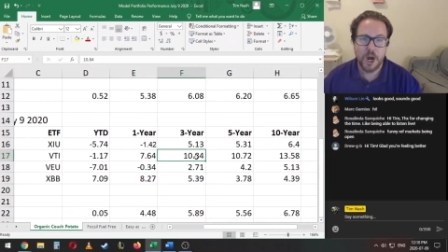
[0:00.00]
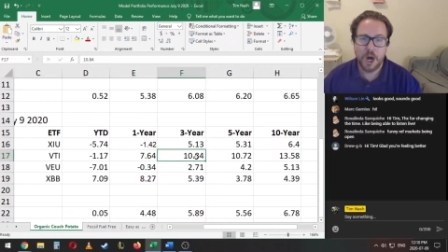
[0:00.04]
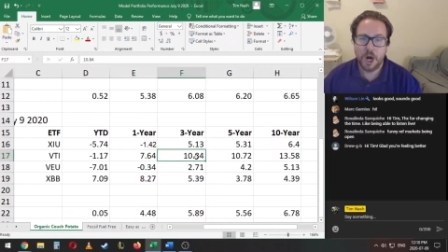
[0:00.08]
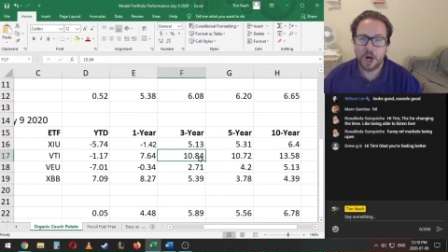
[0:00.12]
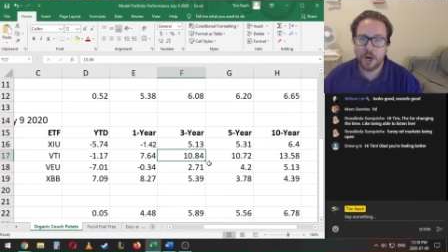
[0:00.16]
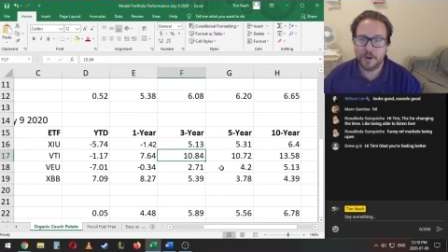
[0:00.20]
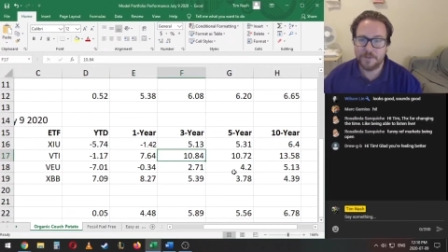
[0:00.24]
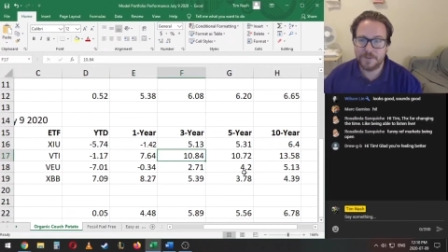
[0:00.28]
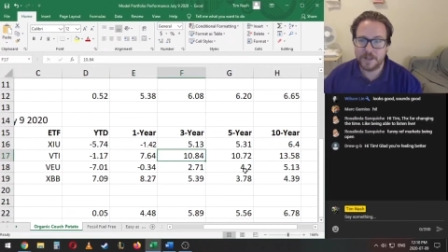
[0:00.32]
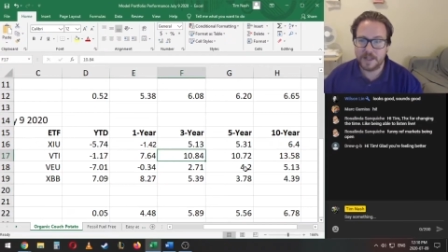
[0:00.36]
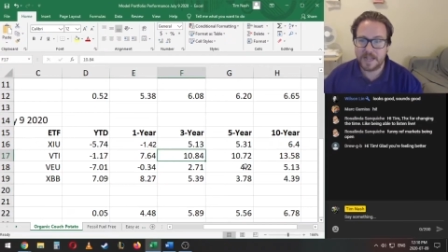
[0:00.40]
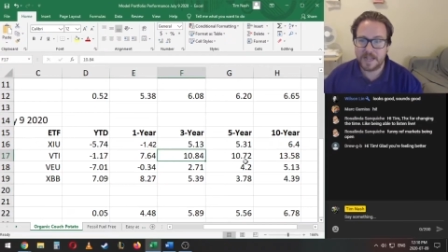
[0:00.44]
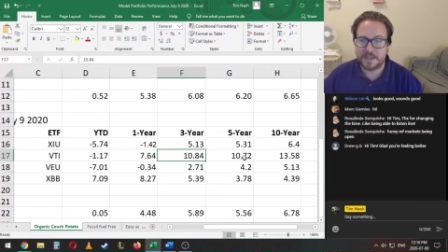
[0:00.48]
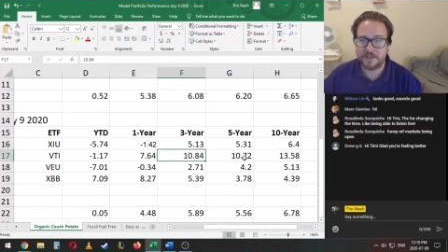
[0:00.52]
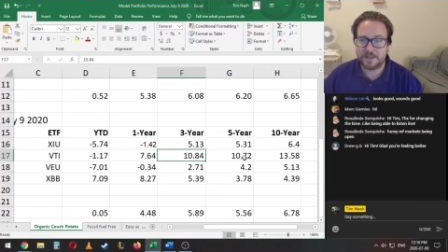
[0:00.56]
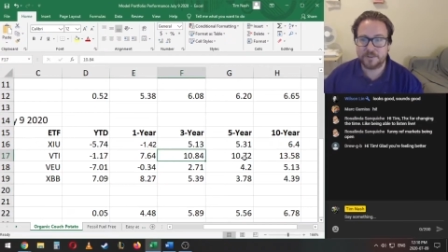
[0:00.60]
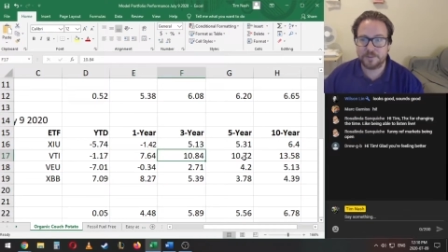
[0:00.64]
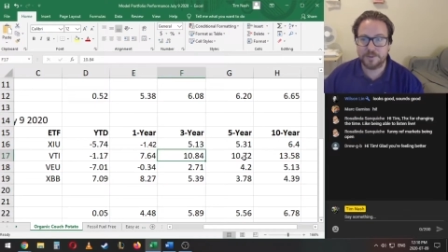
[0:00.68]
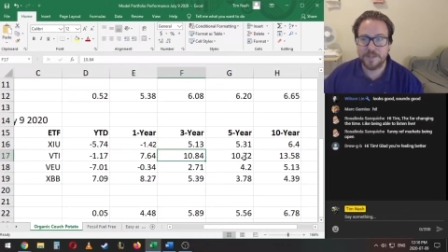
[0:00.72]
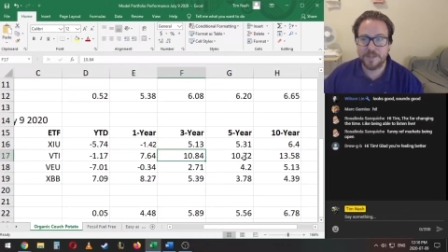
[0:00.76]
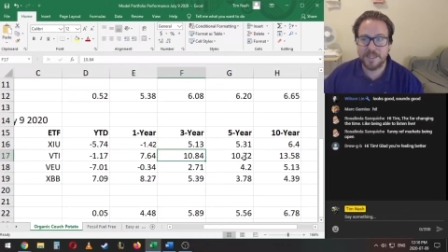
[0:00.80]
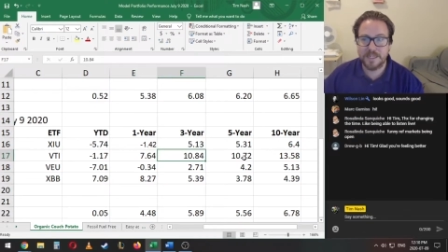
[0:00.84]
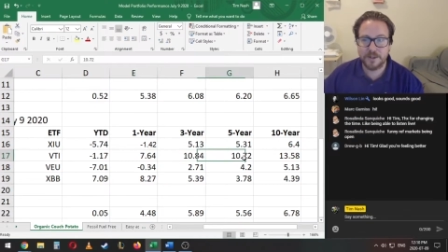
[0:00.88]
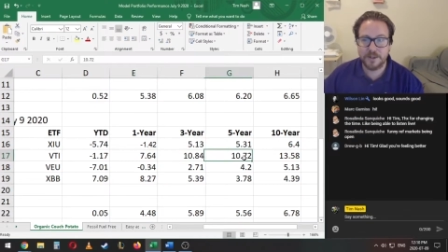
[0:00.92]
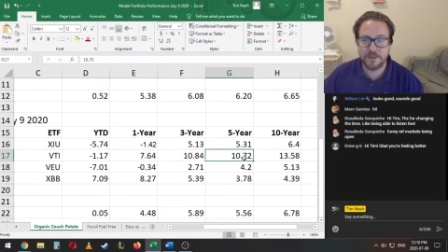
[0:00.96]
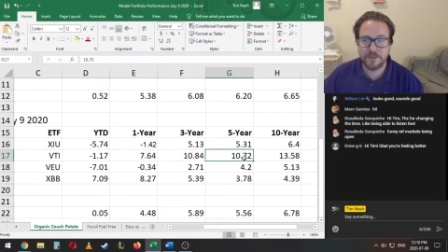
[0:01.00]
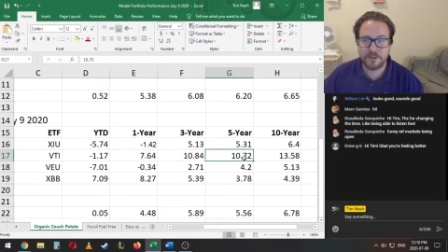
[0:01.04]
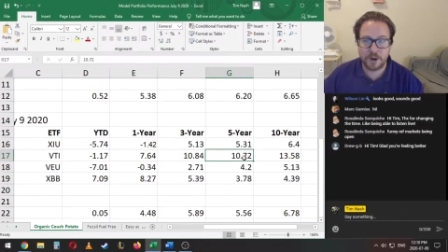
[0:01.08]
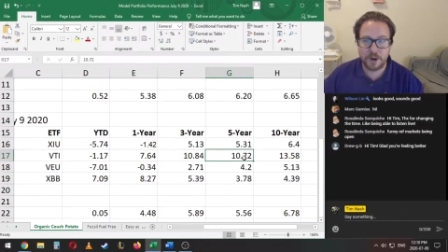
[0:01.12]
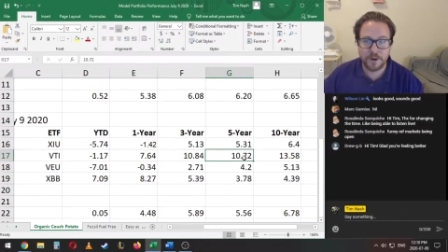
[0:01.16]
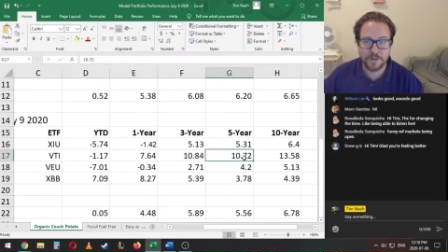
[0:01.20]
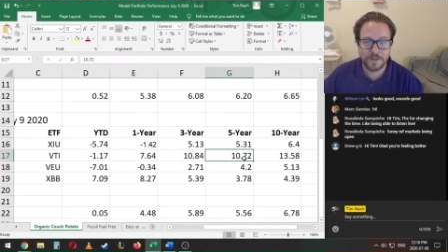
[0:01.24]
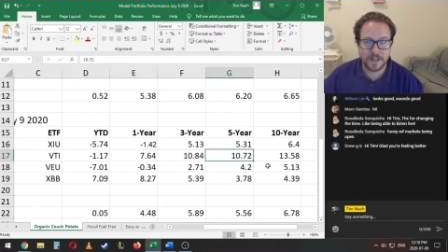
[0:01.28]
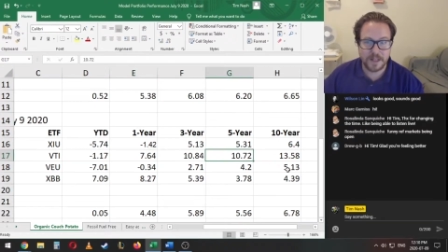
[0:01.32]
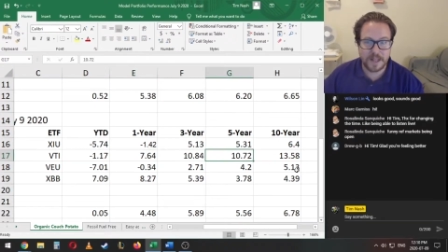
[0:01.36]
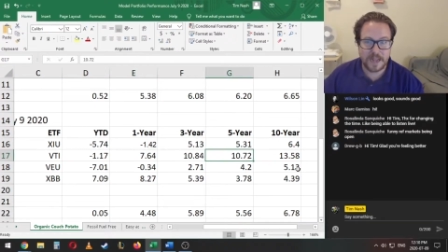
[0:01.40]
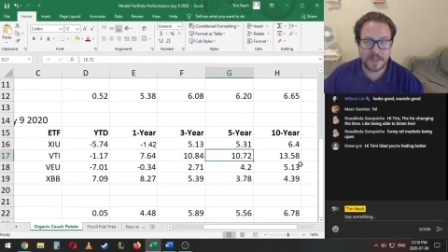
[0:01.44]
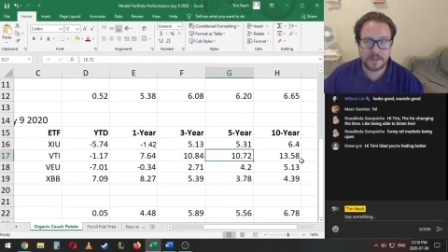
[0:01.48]
over the last 3 years,
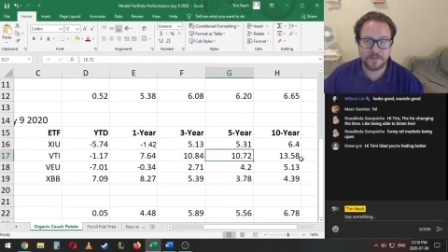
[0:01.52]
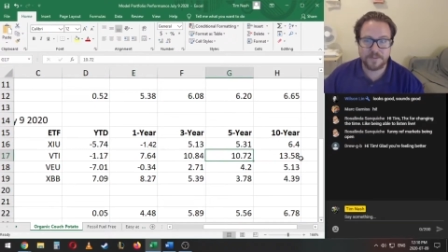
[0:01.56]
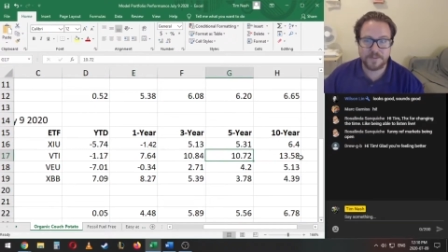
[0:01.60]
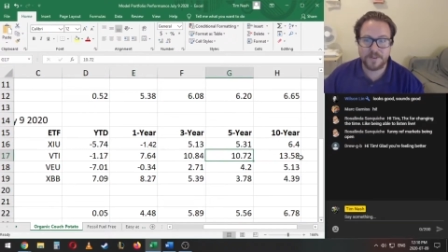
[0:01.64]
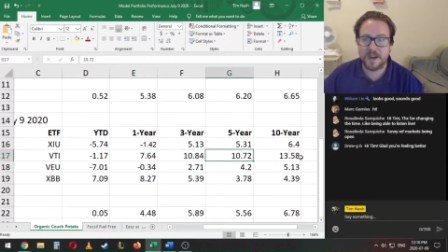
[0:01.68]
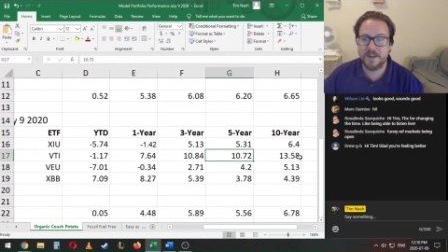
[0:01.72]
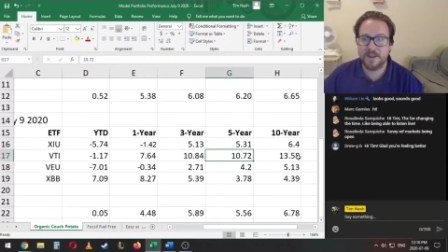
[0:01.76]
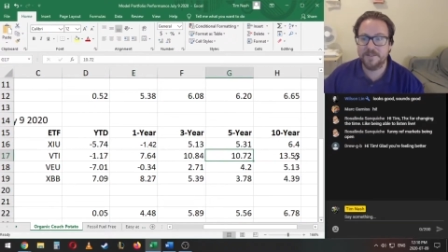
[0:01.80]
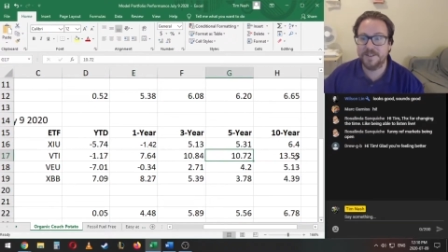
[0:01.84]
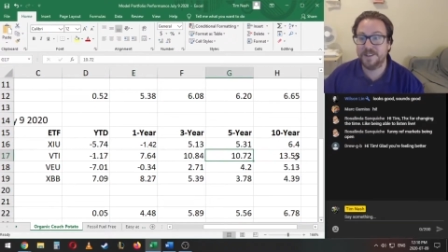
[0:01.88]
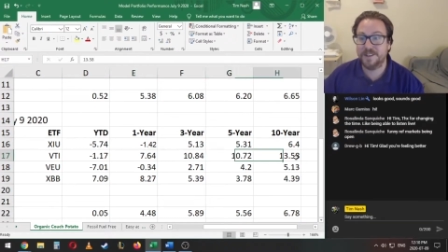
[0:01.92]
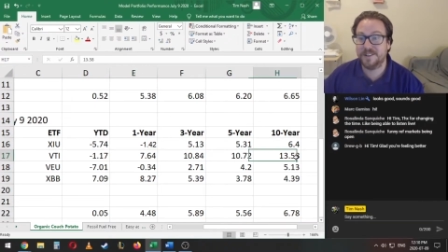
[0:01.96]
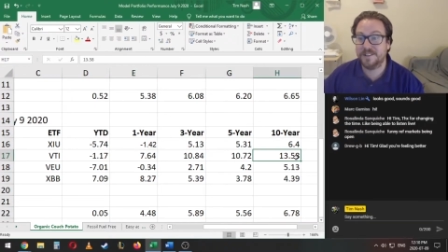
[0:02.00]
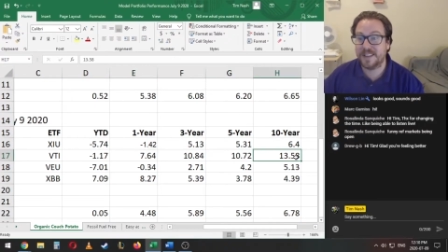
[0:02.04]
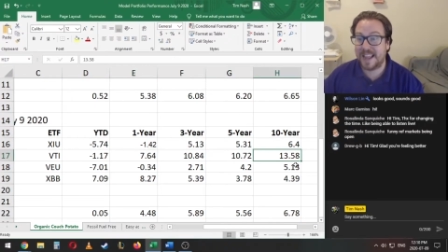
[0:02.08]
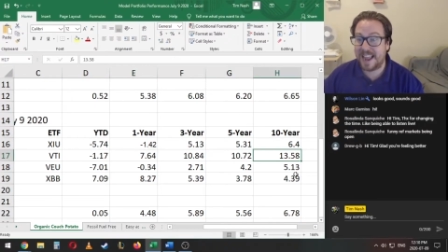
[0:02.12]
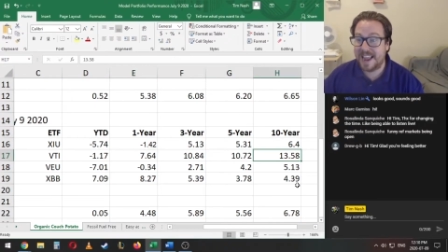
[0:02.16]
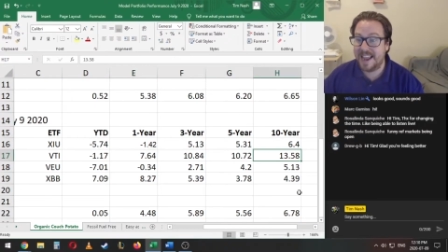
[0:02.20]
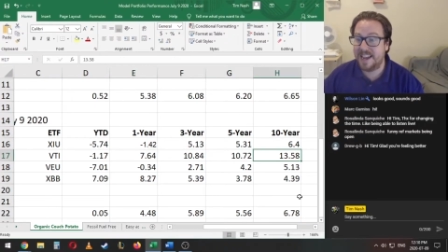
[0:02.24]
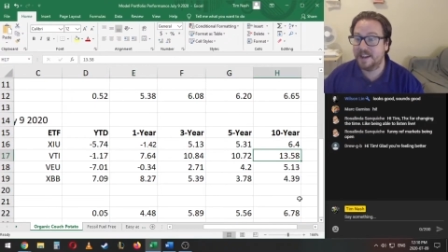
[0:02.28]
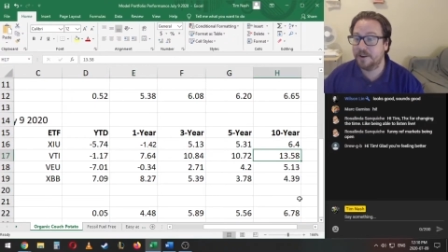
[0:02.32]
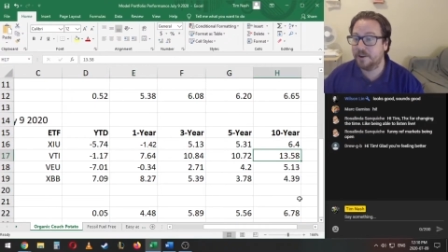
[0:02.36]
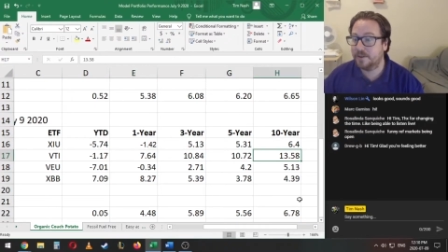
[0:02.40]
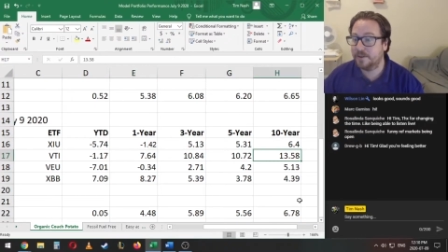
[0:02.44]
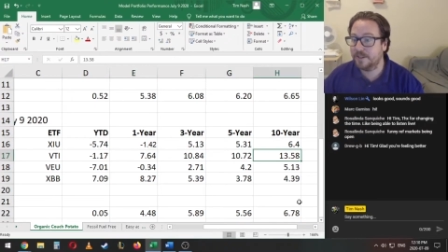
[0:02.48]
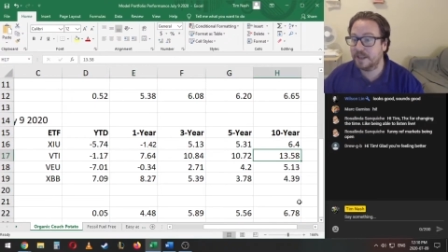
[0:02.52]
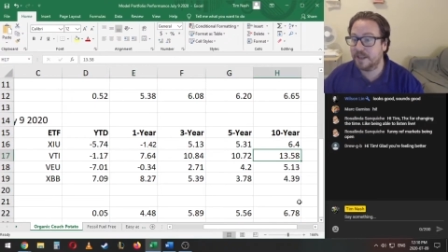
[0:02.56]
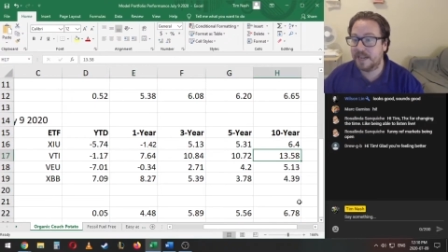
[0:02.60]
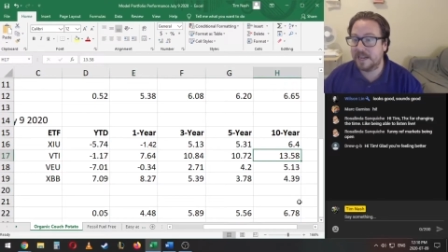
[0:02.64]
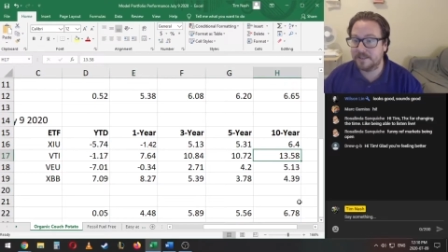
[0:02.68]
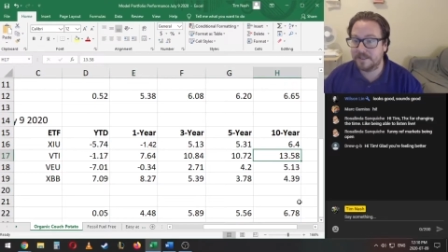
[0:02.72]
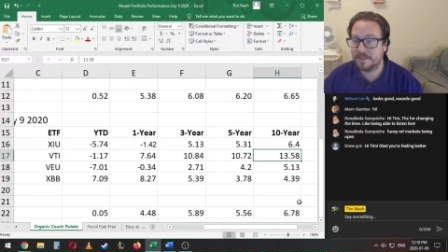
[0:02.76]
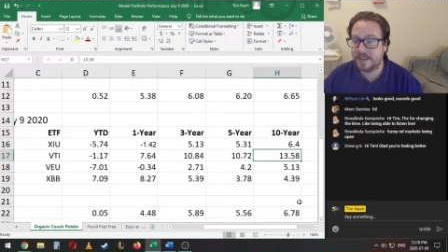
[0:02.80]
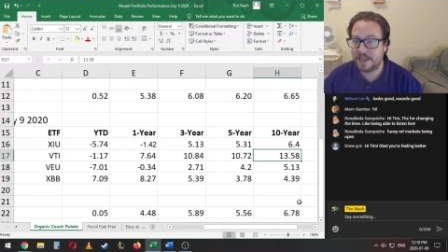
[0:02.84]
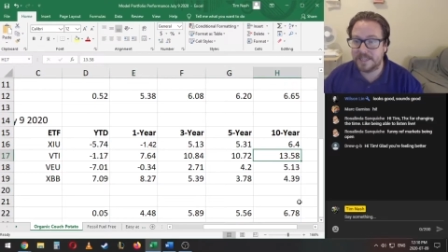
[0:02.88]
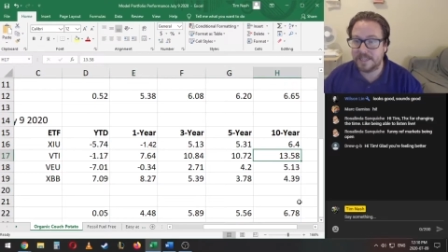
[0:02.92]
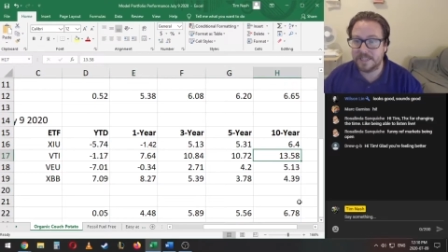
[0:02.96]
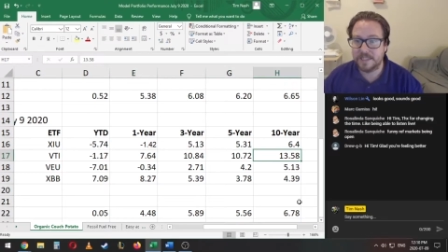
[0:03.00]
over the last 5 years, and over the
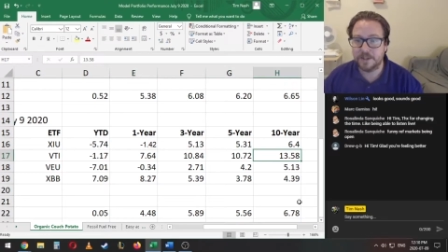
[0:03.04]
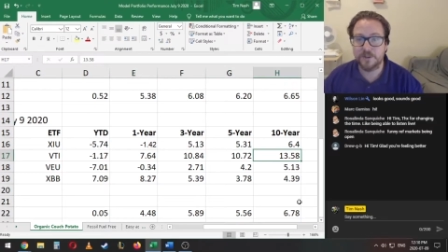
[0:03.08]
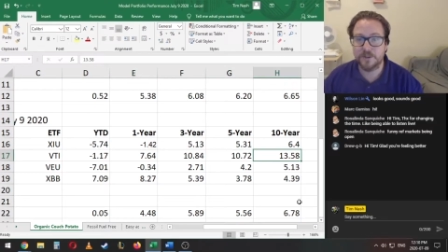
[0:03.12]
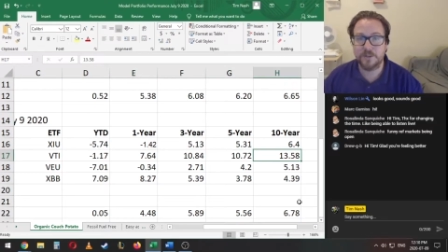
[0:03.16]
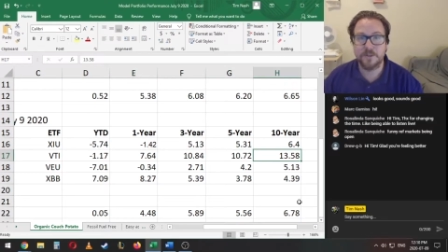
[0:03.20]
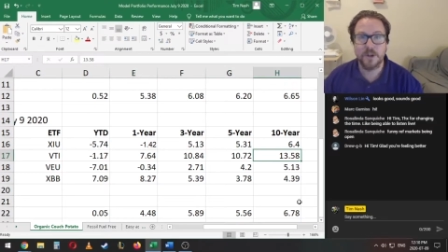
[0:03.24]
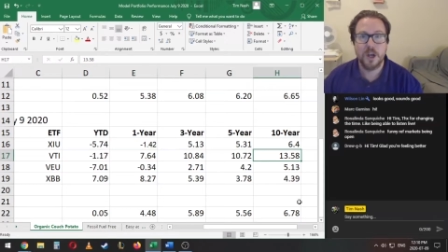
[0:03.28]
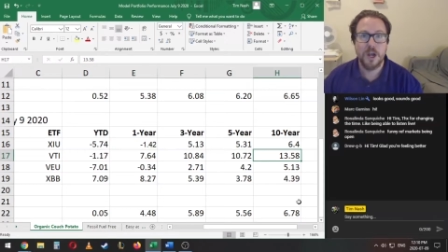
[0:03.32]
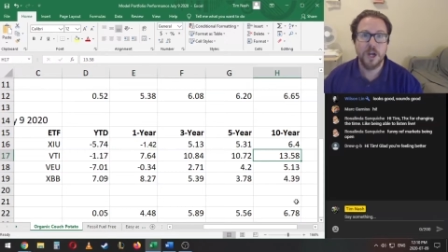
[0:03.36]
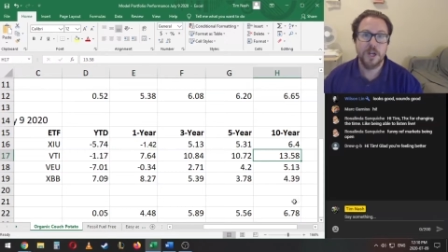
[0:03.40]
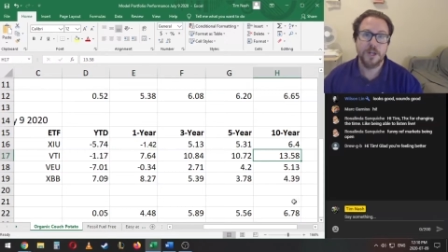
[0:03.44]
last 10 years.